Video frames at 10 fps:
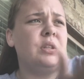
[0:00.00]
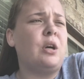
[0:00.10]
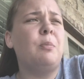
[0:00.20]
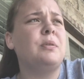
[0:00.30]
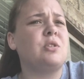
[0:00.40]

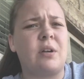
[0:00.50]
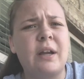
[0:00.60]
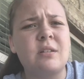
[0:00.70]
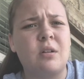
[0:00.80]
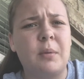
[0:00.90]
don't put your
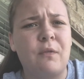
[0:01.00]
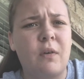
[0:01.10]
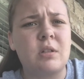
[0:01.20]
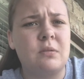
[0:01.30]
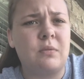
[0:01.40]
hands on me,
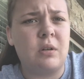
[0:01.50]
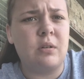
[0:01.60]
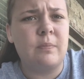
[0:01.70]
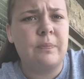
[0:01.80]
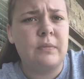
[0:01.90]
first of
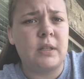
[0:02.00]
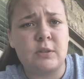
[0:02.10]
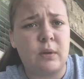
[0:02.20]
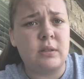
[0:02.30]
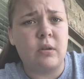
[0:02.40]
all.
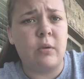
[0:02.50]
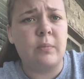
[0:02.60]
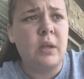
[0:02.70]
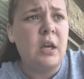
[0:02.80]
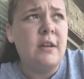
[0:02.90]
That's what I told
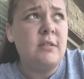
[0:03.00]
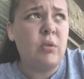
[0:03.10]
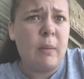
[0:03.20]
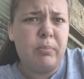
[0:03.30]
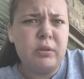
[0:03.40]
him.
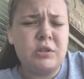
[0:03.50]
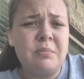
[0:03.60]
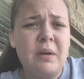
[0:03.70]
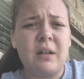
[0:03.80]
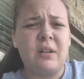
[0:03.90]
So I pushed
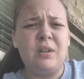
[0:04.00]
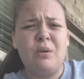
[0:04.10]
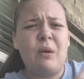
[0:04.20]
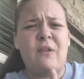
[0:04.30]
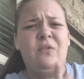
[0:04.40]
him back, like,
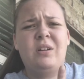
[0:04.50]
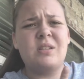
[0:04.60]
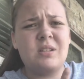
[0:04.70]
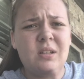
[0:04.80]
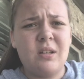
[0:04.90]
you ain't
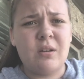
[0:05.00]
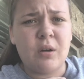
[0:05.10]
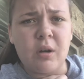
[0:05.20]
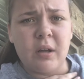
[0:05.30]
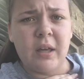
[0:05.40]
finna sit
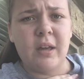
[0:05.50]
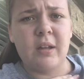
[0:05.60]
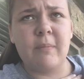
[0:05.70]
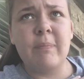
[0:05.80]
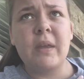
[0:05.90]
here.
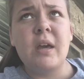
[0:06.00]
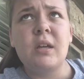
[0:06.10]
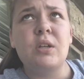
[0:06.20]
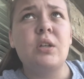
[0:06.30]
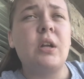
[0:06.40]
And
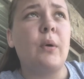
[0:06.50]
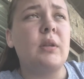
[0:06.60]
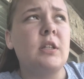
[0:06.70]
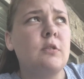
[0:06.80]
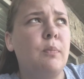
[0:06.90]

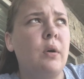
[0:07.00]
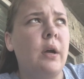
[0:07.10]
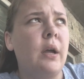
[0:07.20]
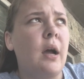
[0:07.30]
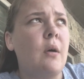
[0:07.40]
at this
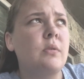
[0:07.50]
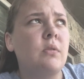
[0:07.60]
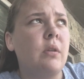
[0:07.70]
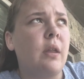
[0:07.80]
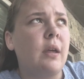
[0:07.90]
point I
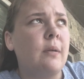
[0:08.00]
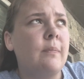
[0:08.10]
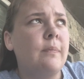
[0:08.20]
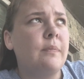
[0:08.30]
was only like